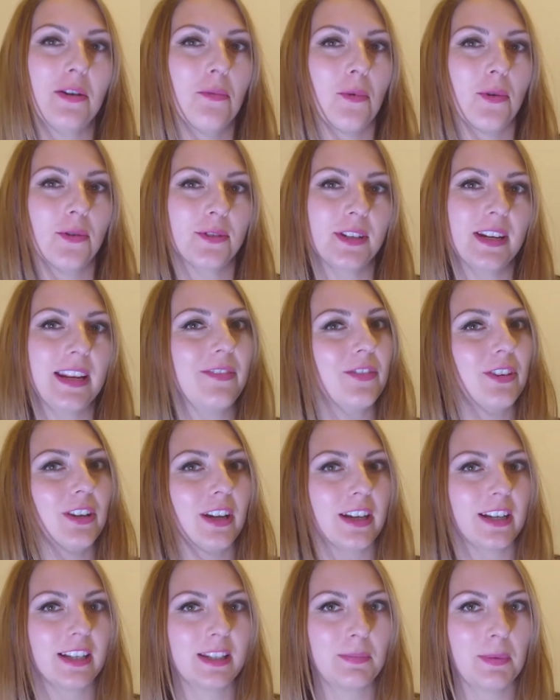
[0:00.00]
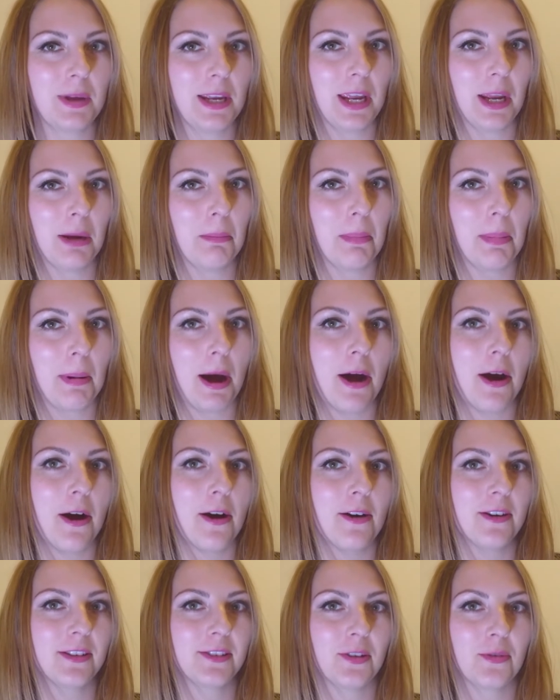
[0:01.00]
it wasn't even like a speaking
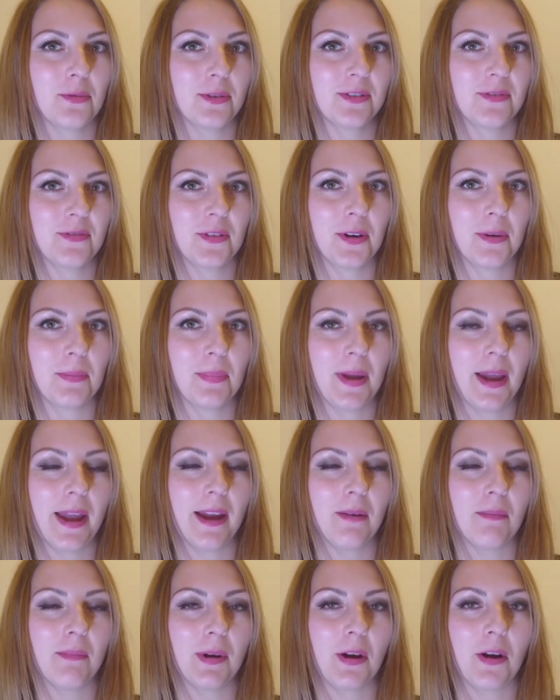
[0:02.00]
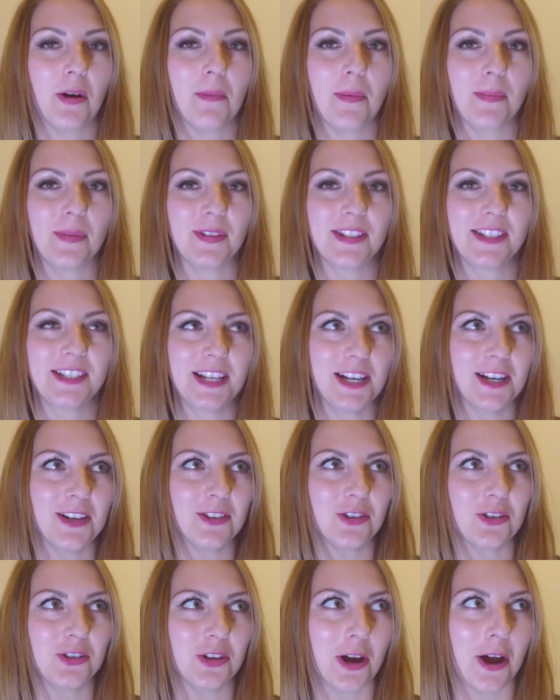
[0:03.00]
part, so it wasn't very big, but I remember stealing
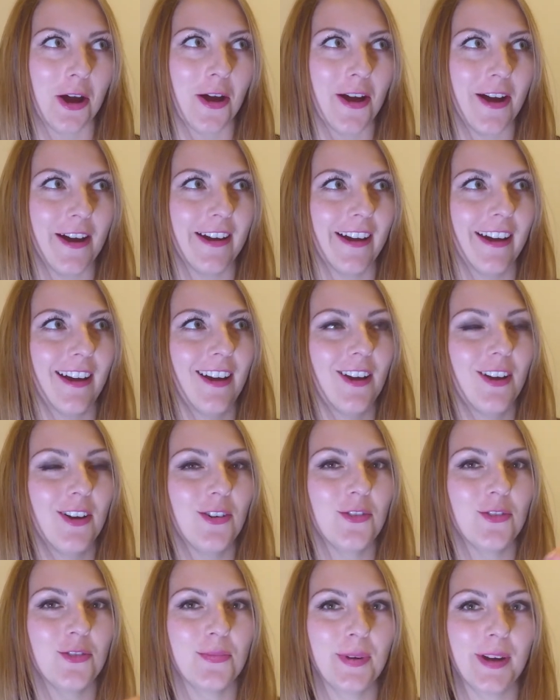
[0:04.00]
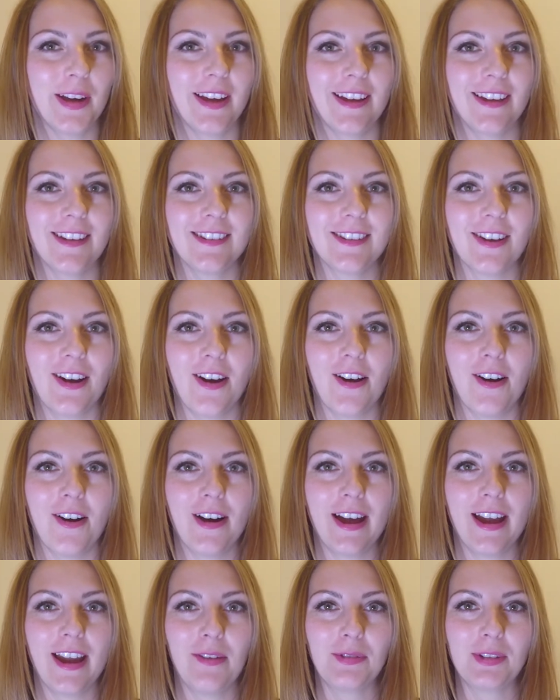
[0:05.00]
the show. Well, because
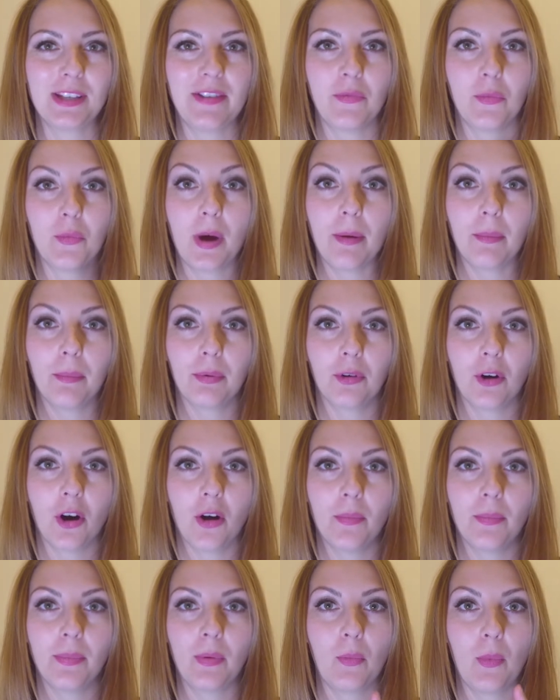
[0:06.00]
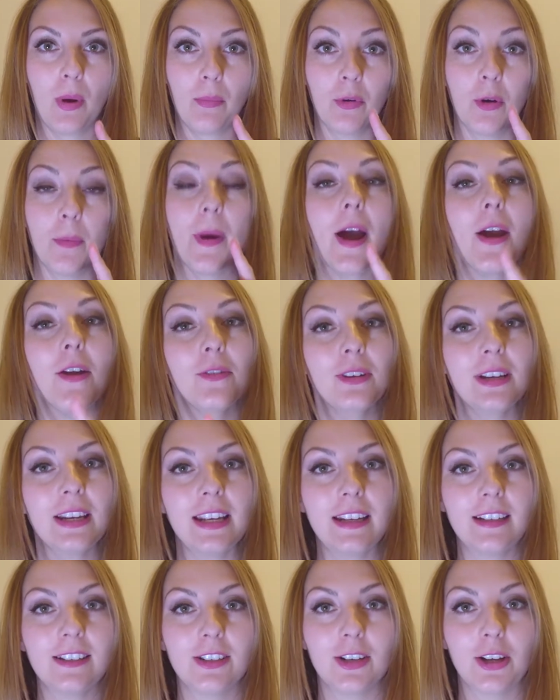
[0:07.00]
I was given one prop and one prop
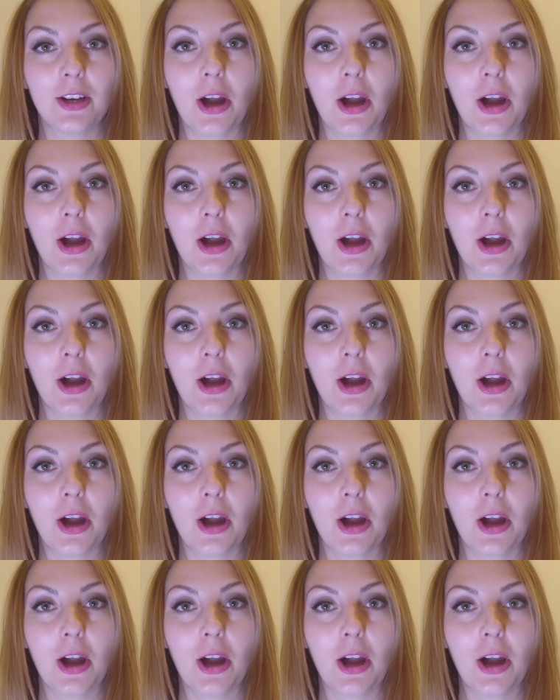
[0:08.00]
only to